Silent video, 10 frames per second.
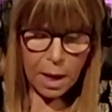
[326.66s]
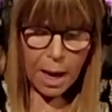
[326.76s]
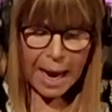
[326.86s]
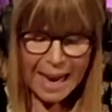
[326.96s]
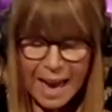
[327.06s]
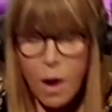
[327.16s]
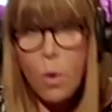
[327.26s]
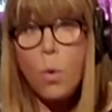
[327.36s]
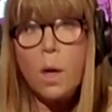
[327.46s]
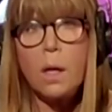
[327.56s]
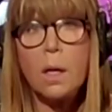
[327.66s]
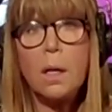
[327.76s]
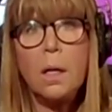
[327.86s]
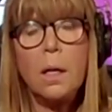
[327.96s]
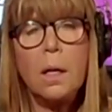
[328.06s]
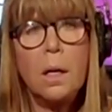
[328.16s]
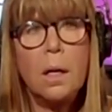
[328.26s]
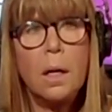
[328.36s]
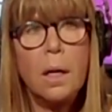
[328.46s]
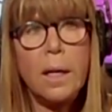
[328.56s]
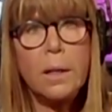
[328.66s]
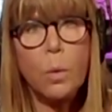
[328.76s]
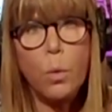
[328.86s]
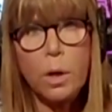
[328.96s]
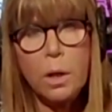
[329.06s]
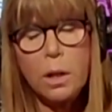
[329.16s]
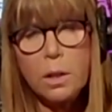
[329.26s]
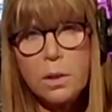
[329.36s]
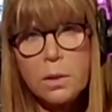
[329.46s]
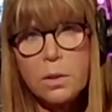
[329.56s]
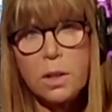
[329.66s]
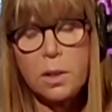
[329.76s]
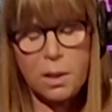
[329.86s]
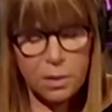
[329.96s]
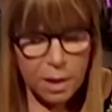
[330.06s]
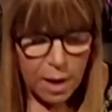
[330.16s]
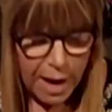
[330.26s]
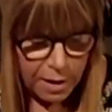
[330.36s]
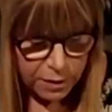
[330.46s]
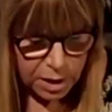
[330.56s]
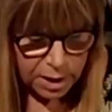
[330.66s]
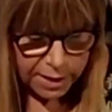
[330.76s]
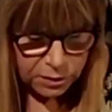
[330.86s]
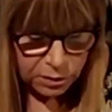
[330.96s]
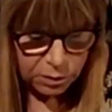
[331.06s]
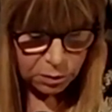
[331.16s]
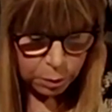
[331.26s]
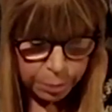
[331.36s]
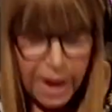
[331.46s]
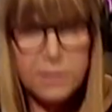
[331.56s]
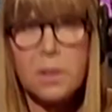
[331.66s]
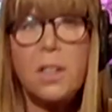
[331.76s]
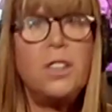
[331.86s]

How in the world does he still have a license to practice?